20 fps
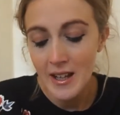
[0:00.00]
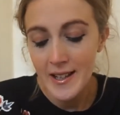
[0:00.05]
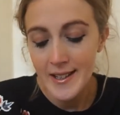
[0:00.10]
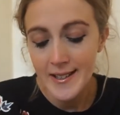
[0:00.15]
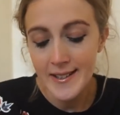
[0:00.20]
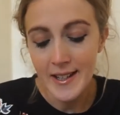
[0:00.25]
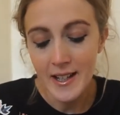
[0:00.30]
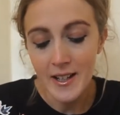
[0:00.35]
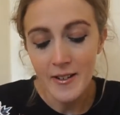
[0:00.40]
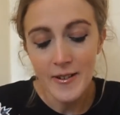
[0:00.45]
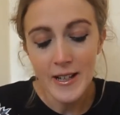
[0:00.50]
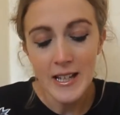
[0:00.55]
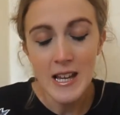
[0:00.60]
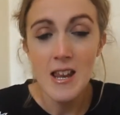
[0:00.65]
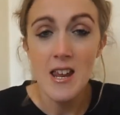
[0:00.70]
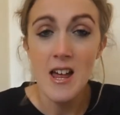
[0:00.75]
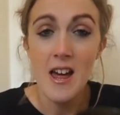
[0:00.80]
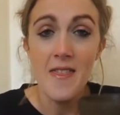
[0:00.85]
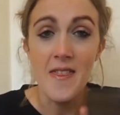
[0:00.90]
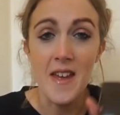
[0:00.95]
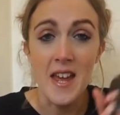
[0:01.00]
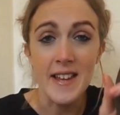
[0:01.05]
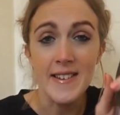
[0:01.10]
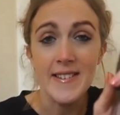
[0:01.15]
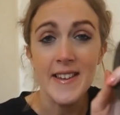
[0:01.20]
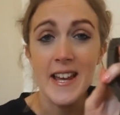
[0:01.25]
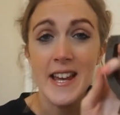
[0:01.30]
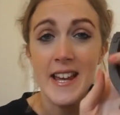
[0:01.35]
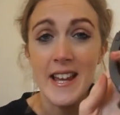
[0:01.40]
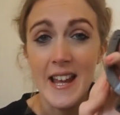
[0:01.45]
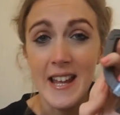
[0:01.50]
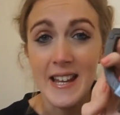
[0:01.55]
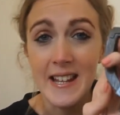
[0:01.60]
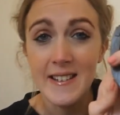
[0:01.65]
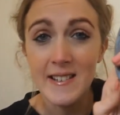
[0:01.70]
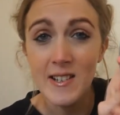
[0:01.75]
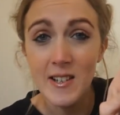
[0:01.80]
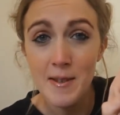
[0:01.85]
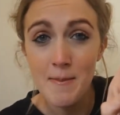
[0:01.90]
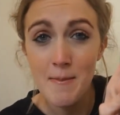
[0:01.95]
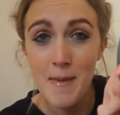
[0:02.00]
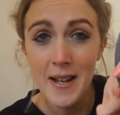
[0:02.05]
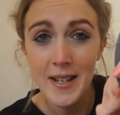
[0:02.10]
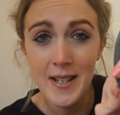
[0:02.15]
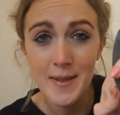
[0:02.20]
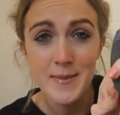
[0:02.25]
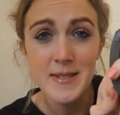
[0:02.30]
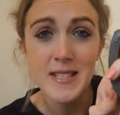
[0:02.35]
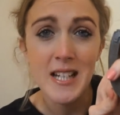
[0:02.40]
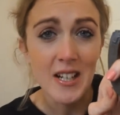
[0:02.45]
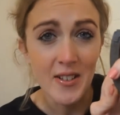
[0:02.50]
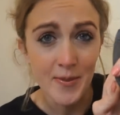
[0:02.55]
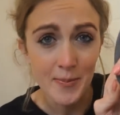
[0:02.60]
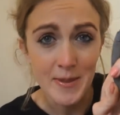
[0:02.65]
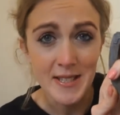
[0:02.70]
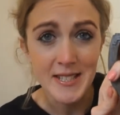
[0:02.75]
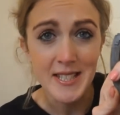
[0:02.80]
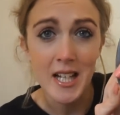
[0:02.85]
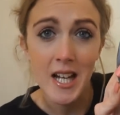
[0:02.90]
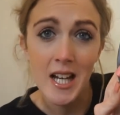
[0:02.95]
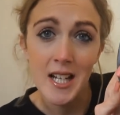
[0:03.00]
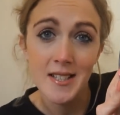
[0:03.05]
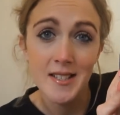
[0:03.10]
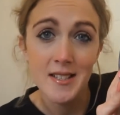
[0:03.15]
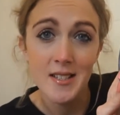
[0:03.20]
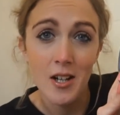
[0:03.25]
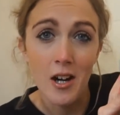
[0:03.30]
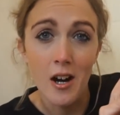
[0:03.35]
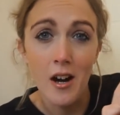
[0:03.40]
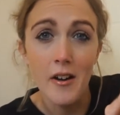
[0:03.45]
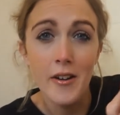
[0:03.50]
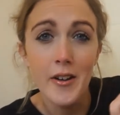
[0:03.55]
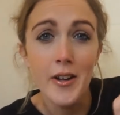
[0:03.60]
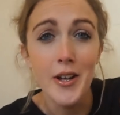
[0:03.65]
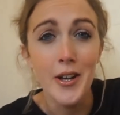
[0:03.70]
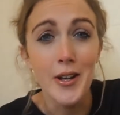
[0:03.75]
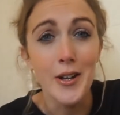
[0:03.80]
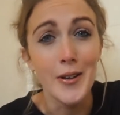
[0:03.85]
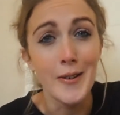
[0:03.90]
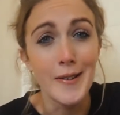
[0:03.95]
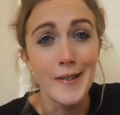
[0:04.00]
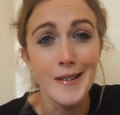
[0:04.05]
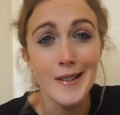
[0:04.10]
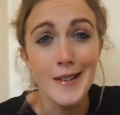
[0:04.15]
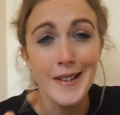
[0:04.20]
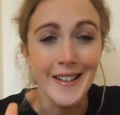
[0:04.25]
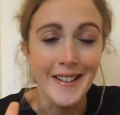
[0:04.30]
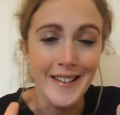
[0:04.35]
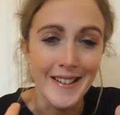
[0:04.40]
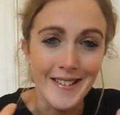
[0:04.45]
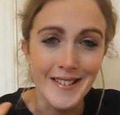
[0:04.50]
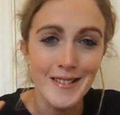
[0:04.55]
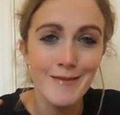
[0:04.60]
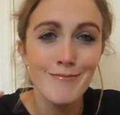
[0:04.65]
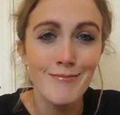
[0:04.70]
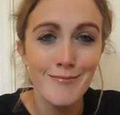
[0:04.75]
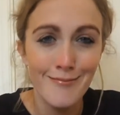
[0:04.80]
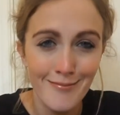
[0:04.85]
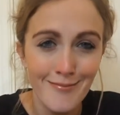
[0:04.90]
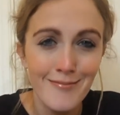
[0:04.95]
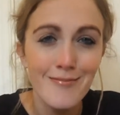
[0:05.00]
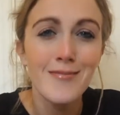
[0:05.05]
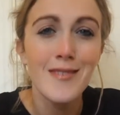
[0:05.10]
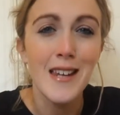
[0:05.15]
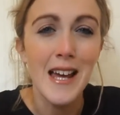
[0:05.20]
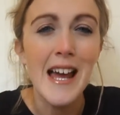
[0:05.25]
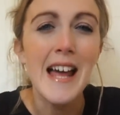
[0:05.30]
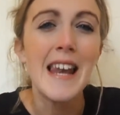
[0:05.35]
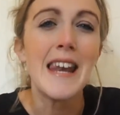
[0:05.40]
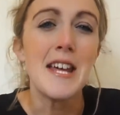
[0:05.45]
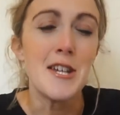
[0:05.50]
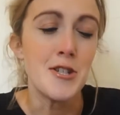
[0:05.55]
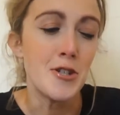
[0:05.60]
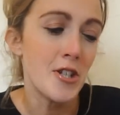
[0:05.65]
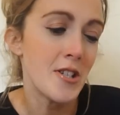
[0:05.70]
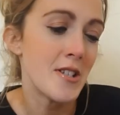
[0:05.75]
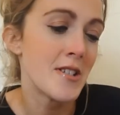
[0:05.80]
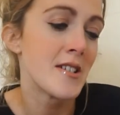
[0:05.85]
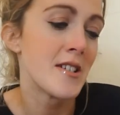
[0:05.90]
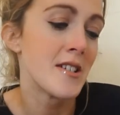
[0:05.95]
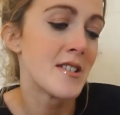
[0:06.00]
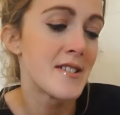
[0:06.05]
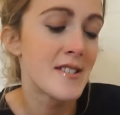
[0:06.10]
So I really like this, and it's got the man himself, Mr. Gaston, who is a legend.